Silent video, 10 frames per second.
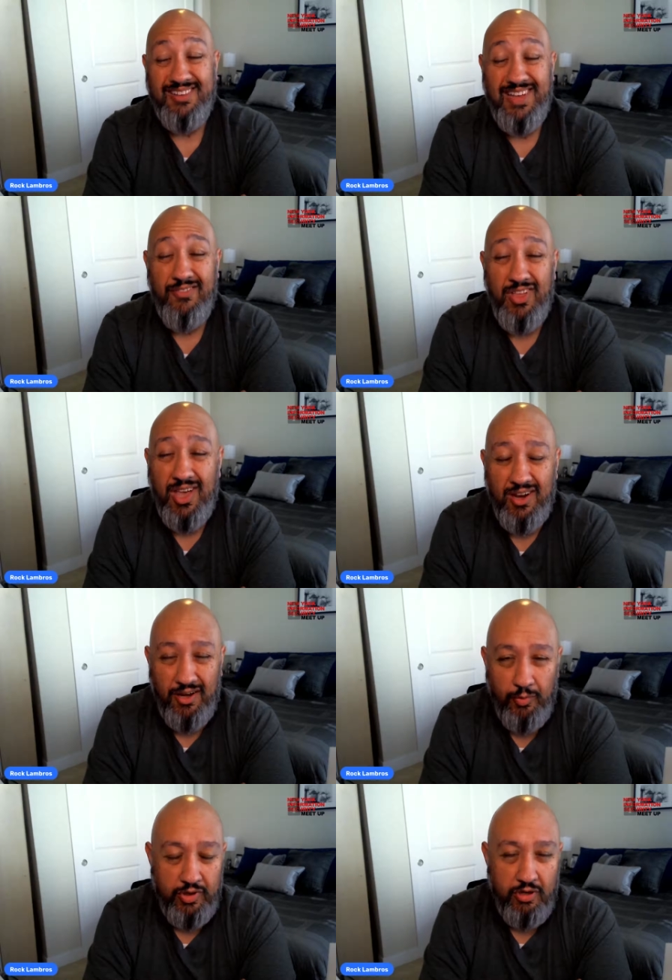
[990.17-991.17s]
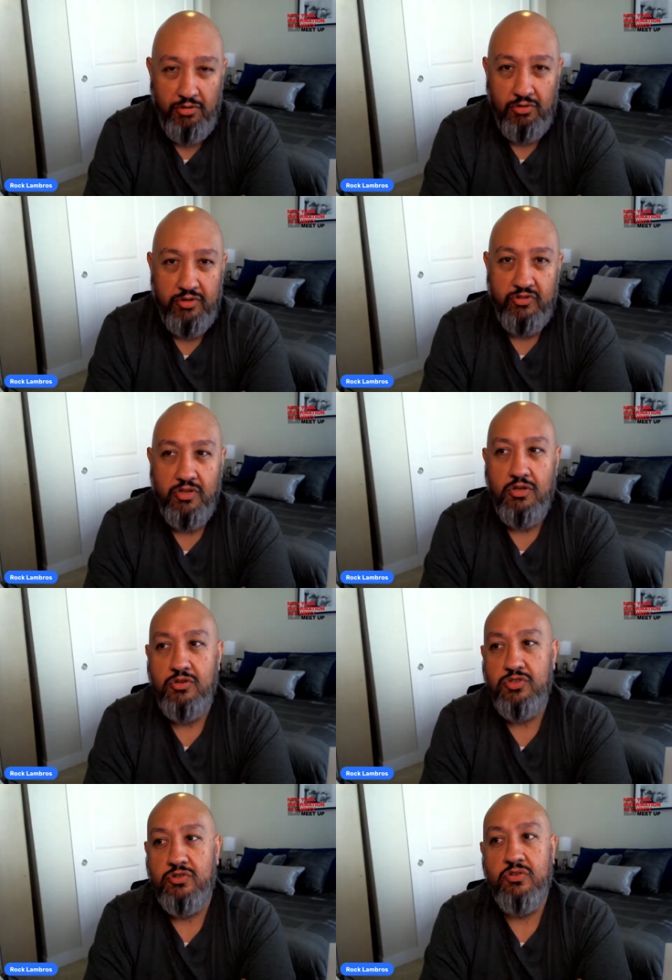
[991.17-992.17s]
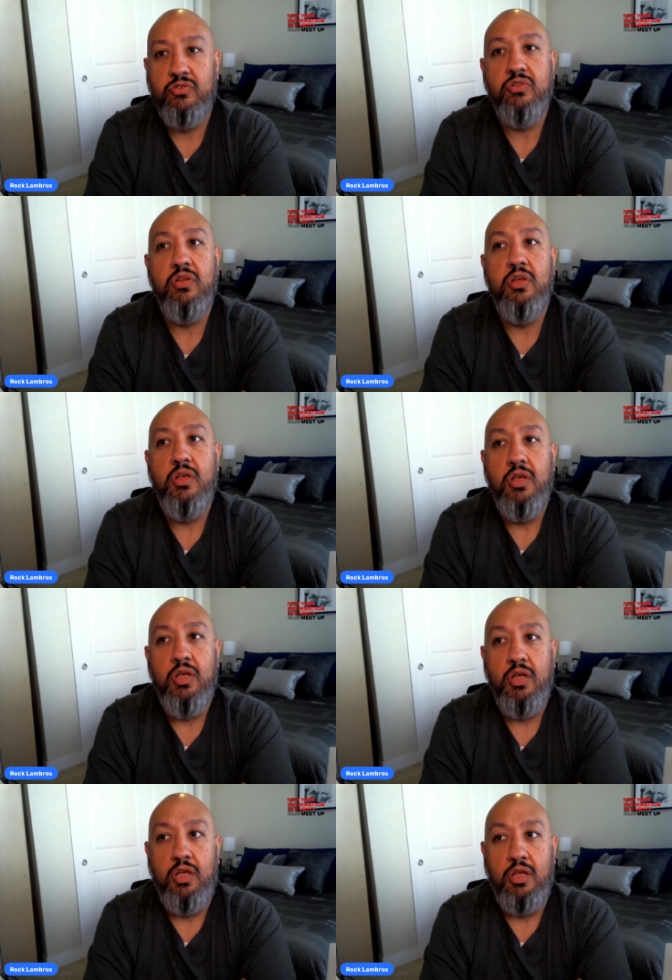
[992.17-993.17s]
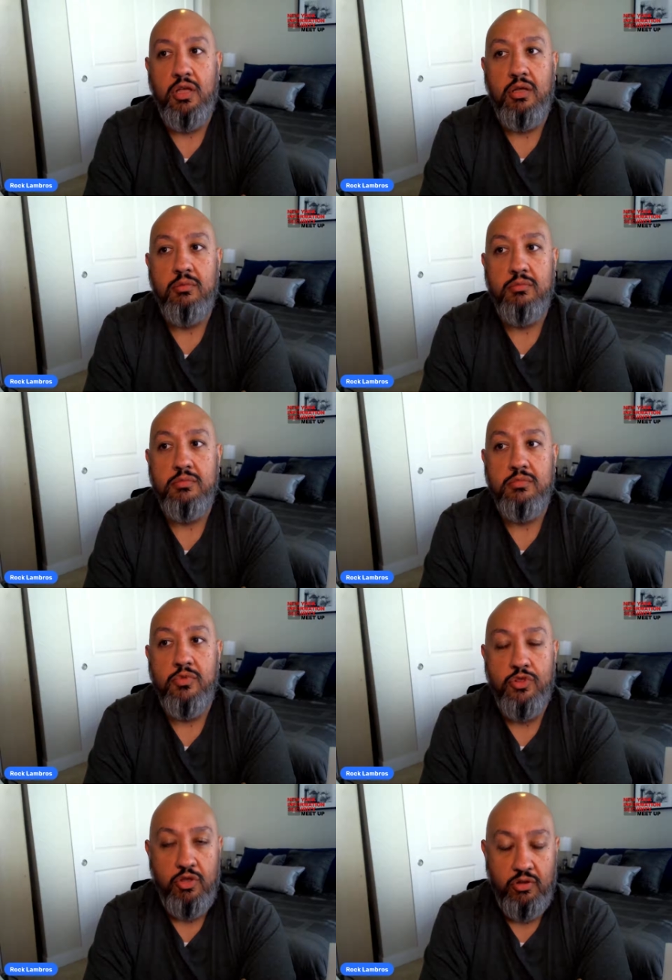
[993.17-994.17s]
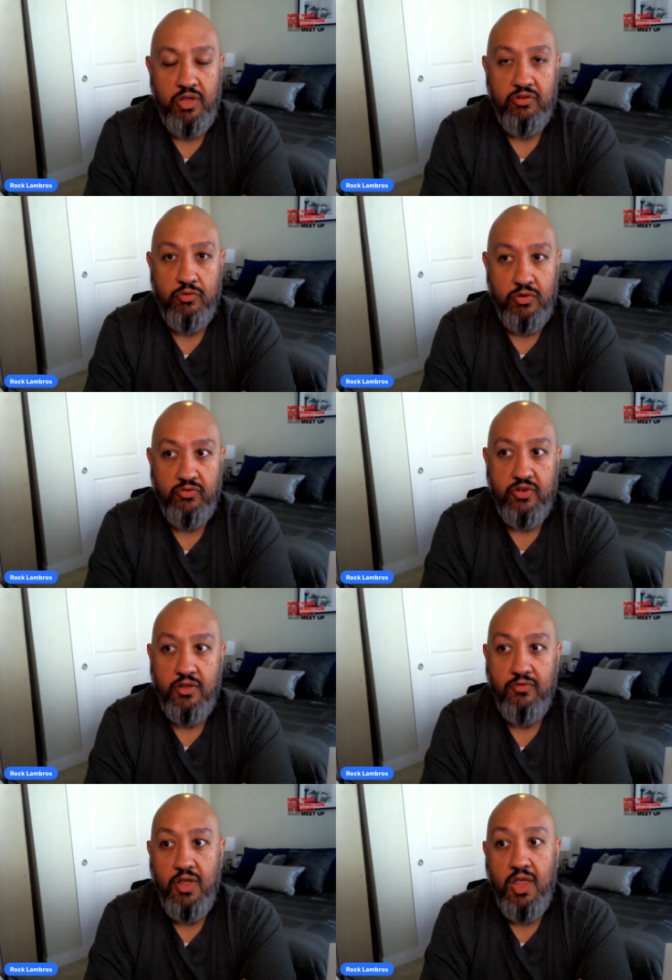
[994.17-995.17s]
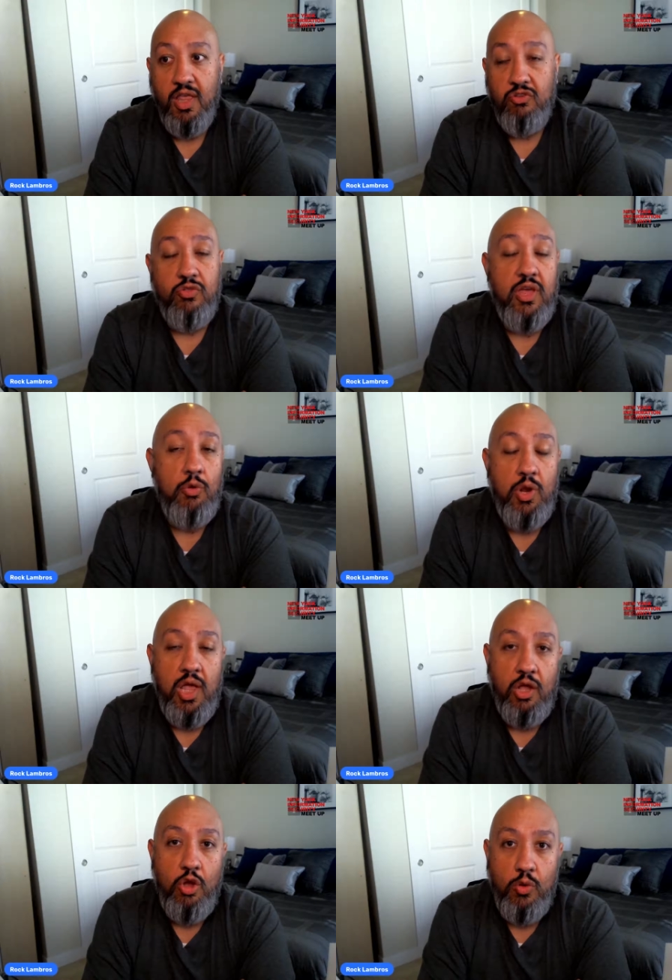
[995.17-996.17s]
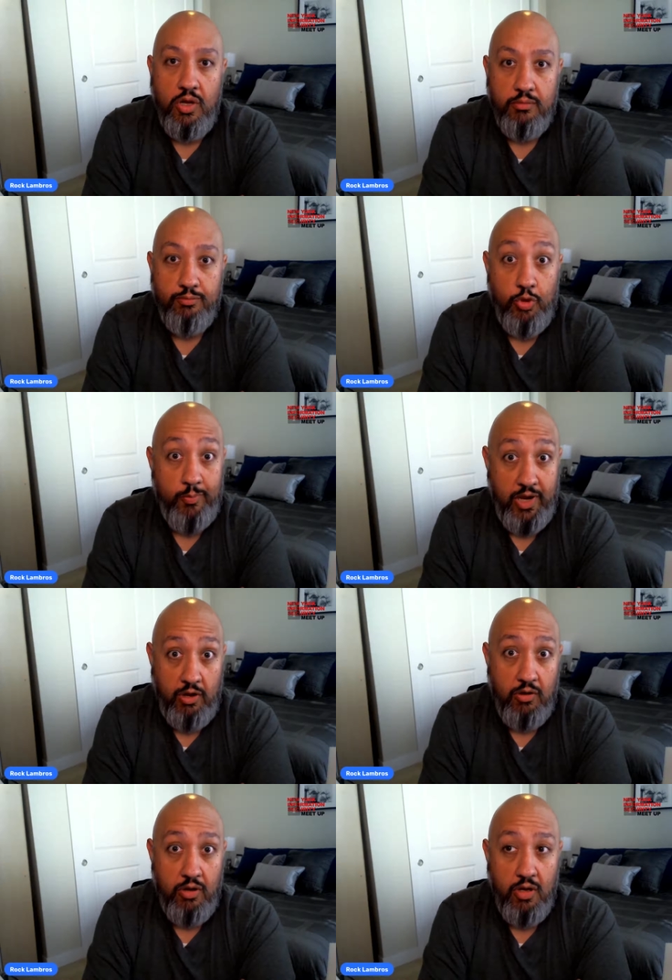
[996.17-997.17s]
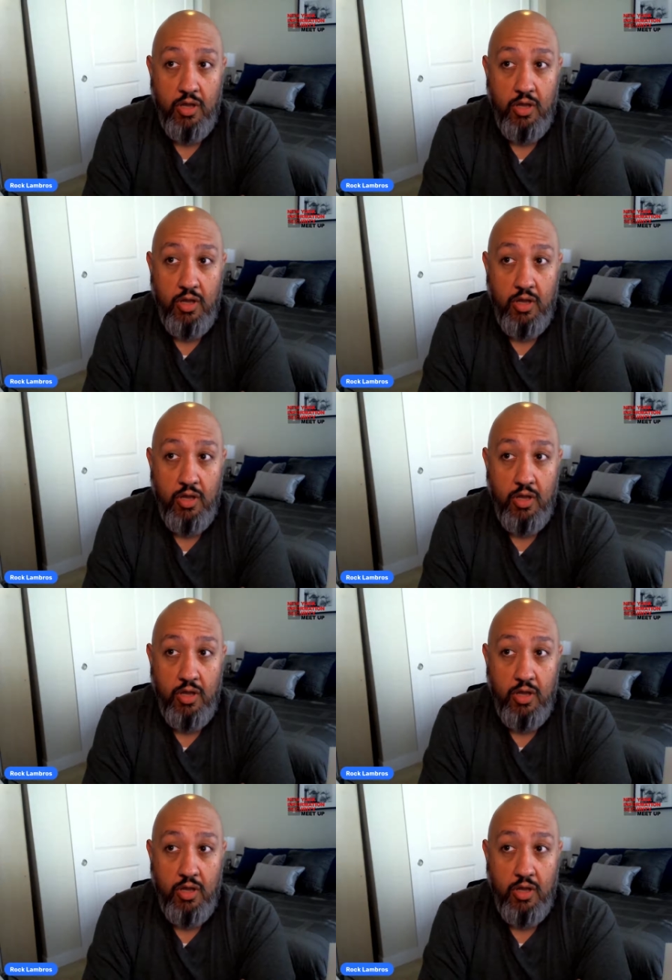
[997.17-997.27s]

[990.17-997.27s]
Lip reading: Have they had any material disclosures? That sort of stuff. So that way I go in prepared.